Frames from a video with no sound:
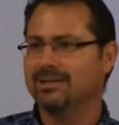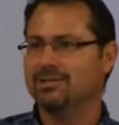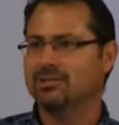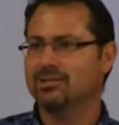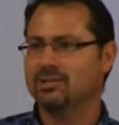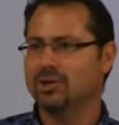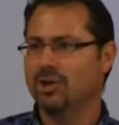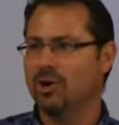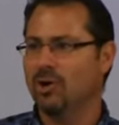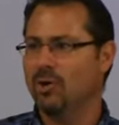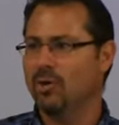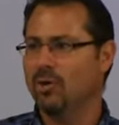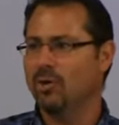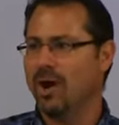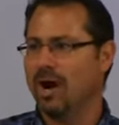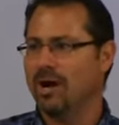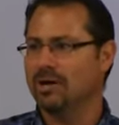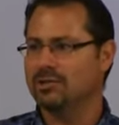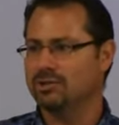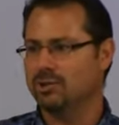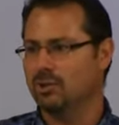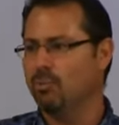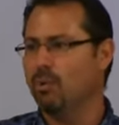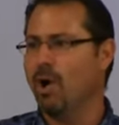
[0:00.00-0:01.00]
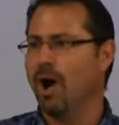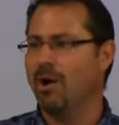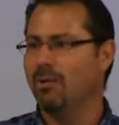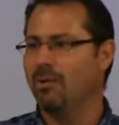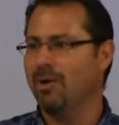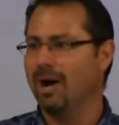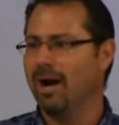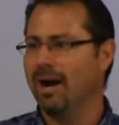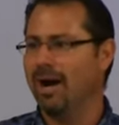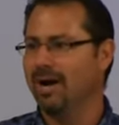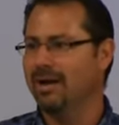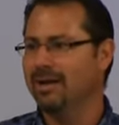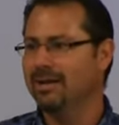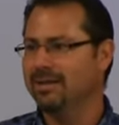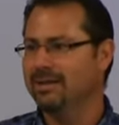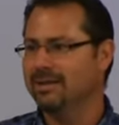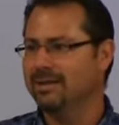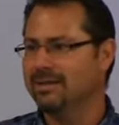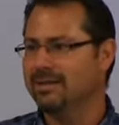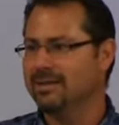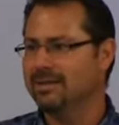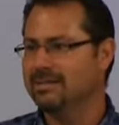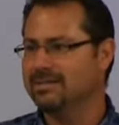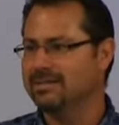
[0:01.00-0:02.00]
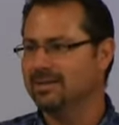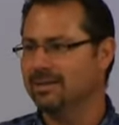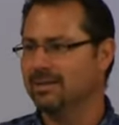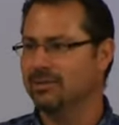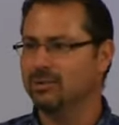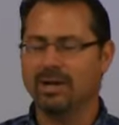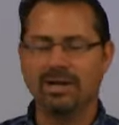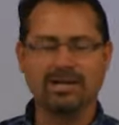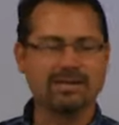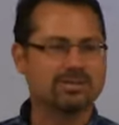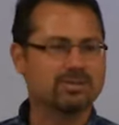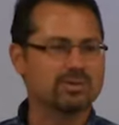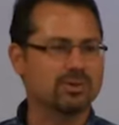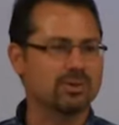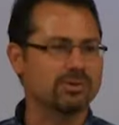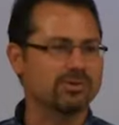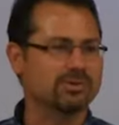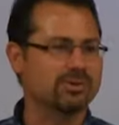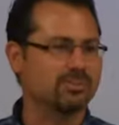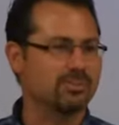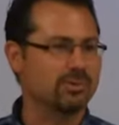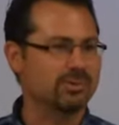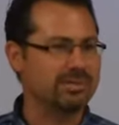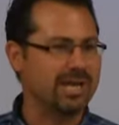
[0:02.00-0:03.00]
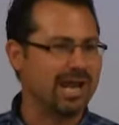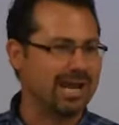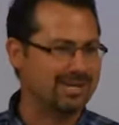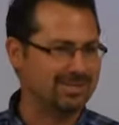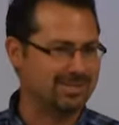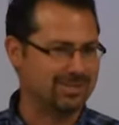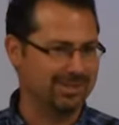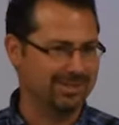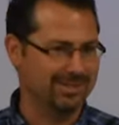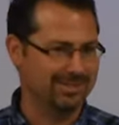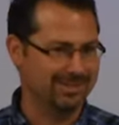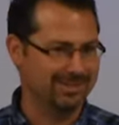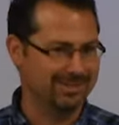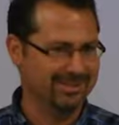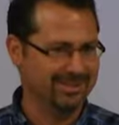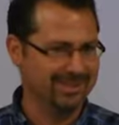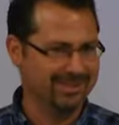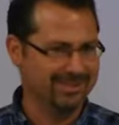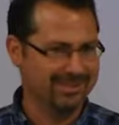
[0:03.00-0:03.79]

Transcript: as you know, our Chihuahua is a great source of protection.